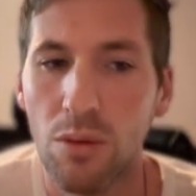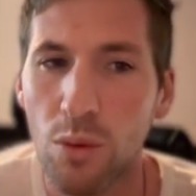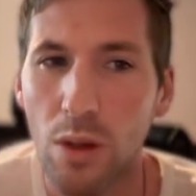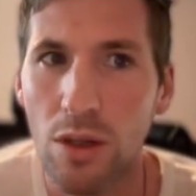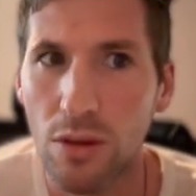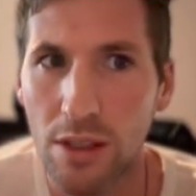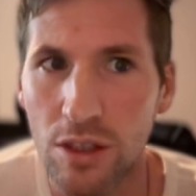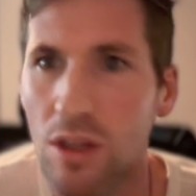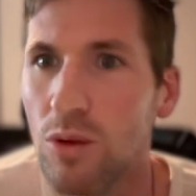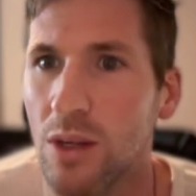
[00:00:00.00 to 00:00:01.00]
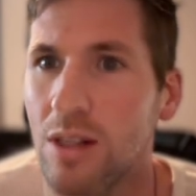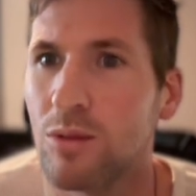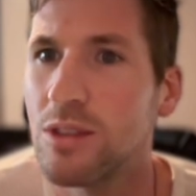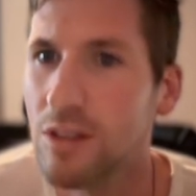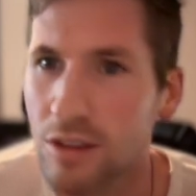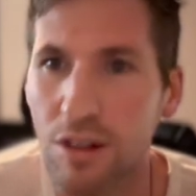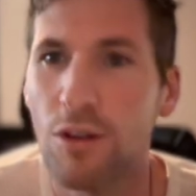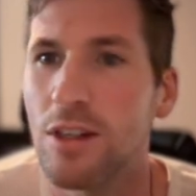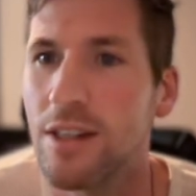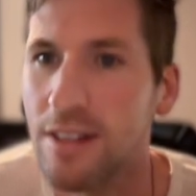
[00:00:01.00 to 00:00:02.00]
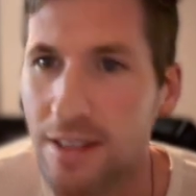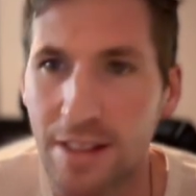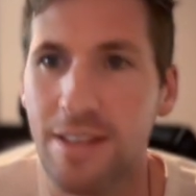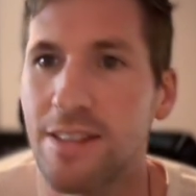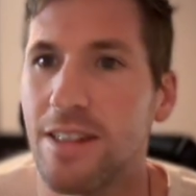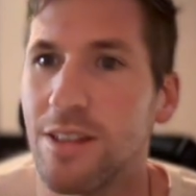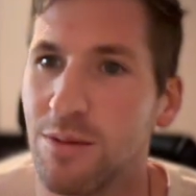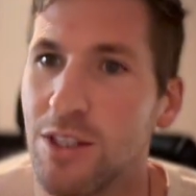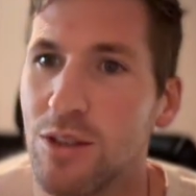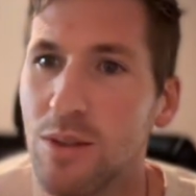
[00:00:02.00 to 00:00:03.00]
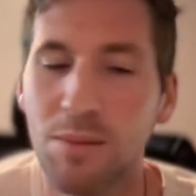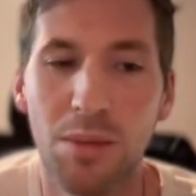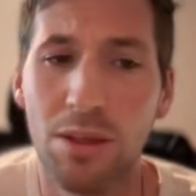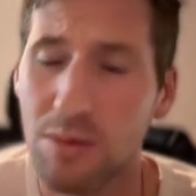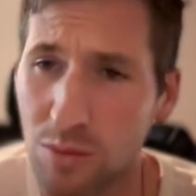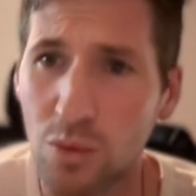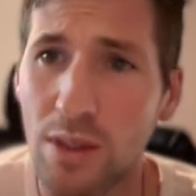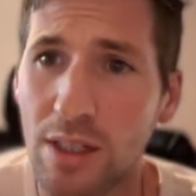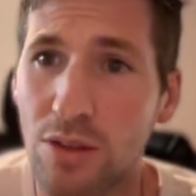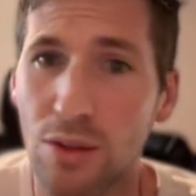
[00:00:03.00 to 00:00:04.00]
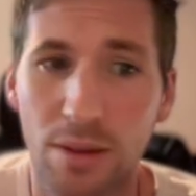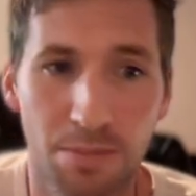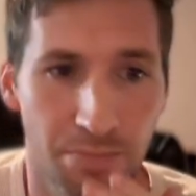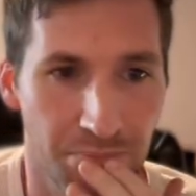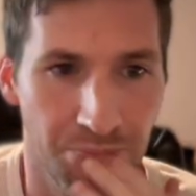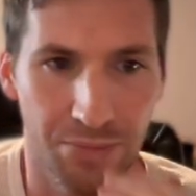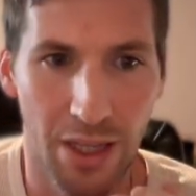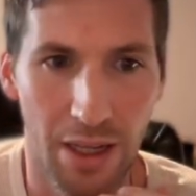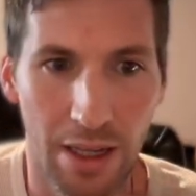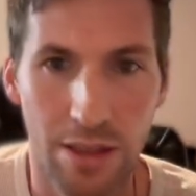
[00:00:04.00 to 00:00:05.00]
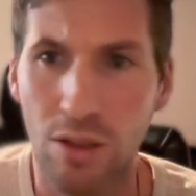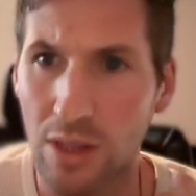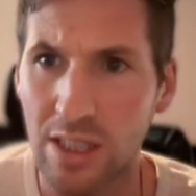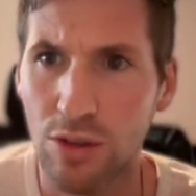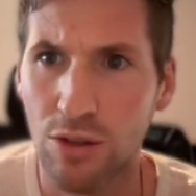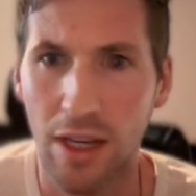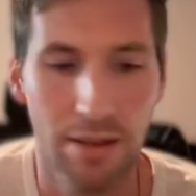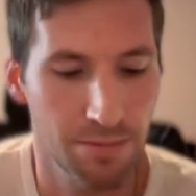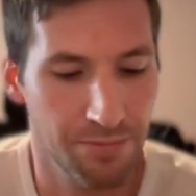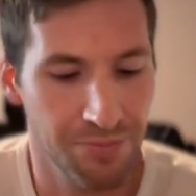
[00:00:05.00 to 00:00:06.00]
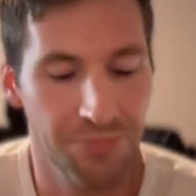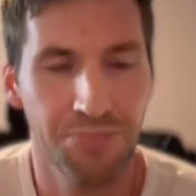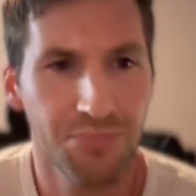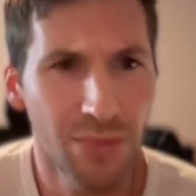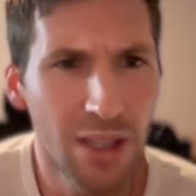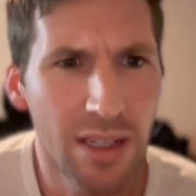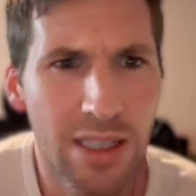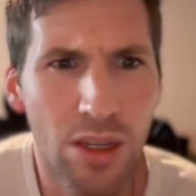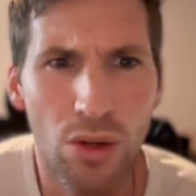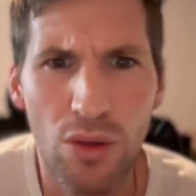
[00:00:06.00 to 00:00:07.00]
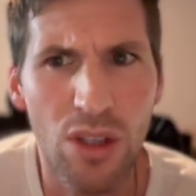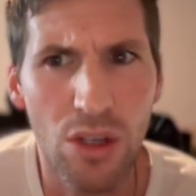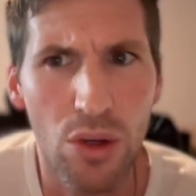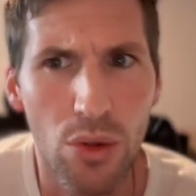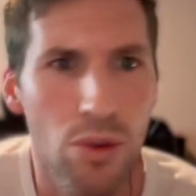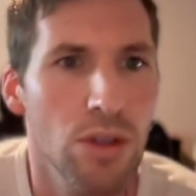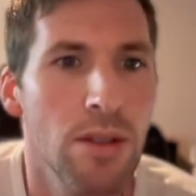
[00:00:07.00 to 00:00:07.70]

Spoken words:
We're going slow here, we're just looking at each individual, but we can do it. So let's do that. Let's go to the code.